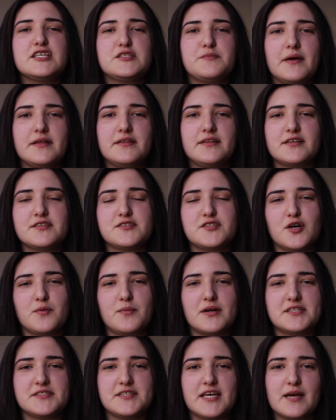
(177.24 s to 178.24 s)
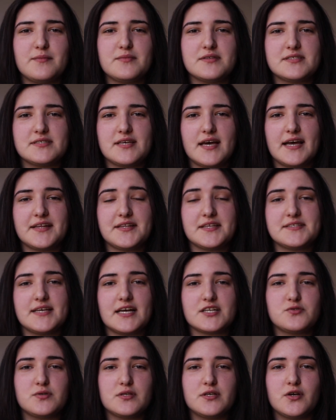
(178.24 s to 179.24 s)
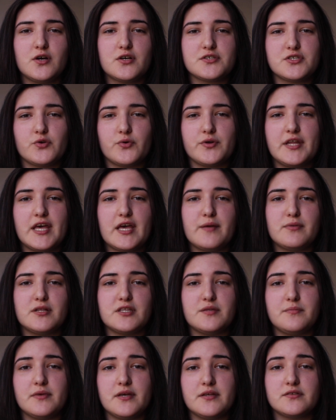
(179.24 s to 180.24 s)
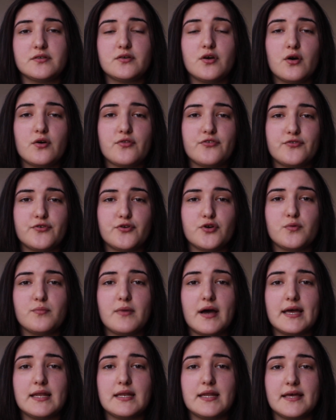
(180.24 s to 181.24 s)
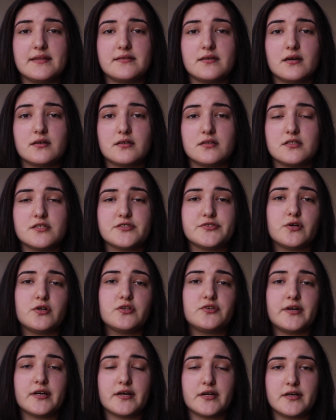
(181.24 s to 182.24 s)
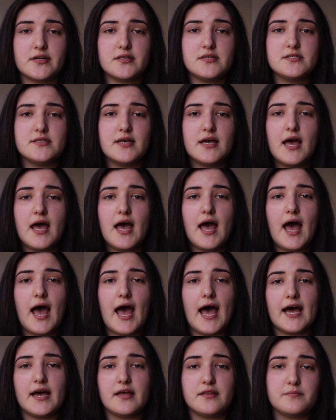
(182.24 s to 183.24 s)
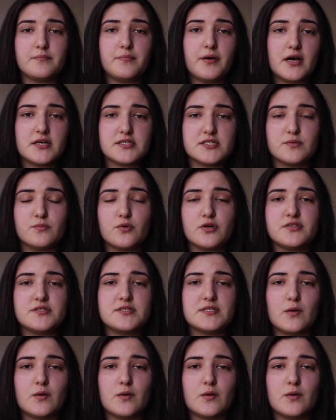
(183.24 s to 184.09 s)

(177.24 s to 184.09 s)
Spending so much time inside has actually also enabled me to go through my late uncle's old records and pass them on to